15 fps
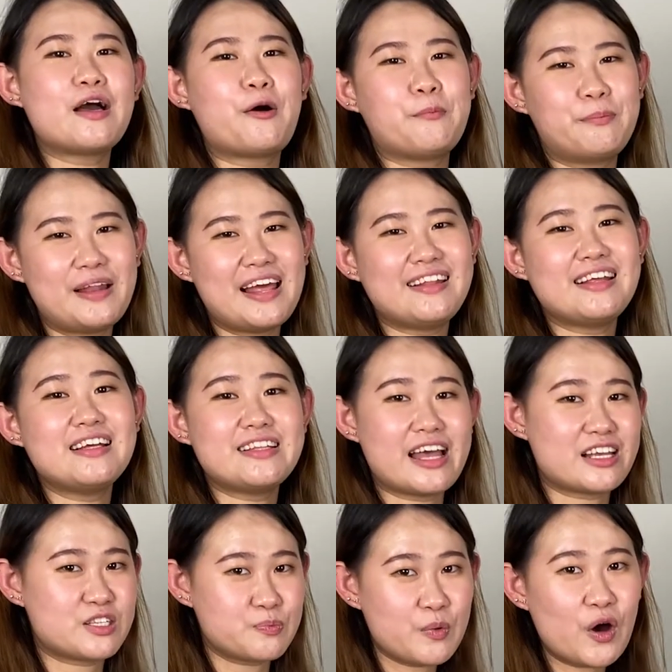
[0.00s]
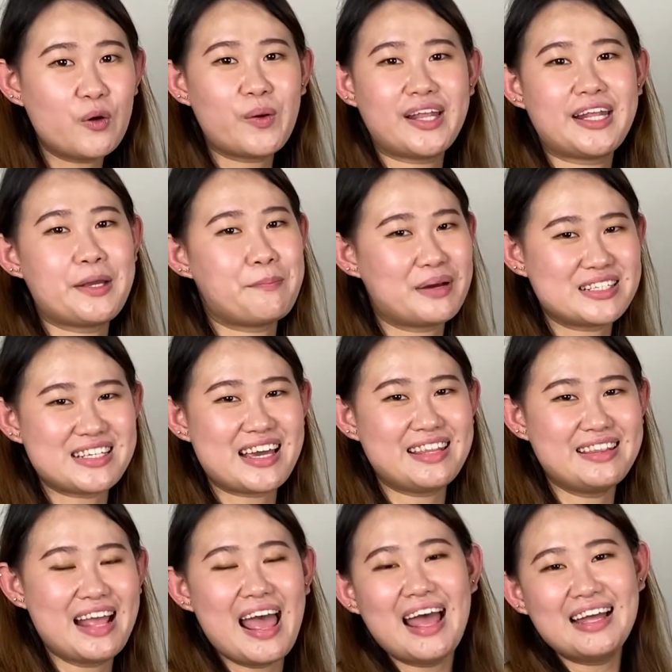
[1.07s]
on planning their small wedding budget.
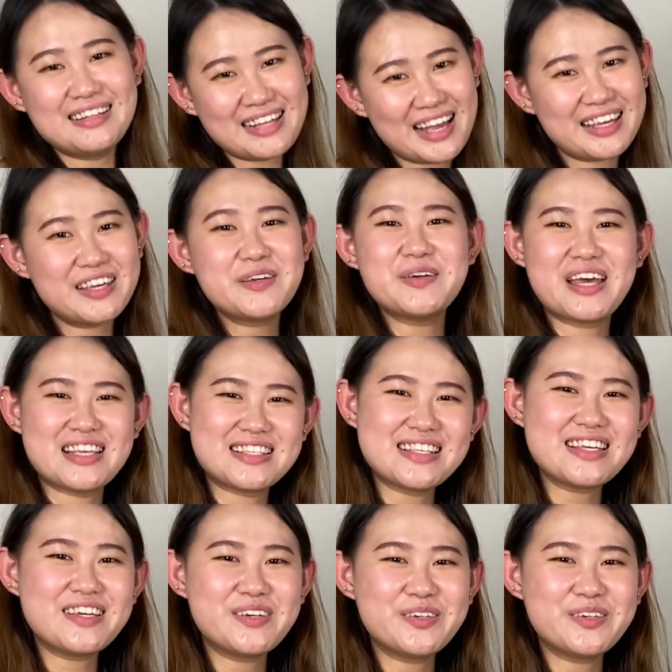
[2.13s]
Thank you and see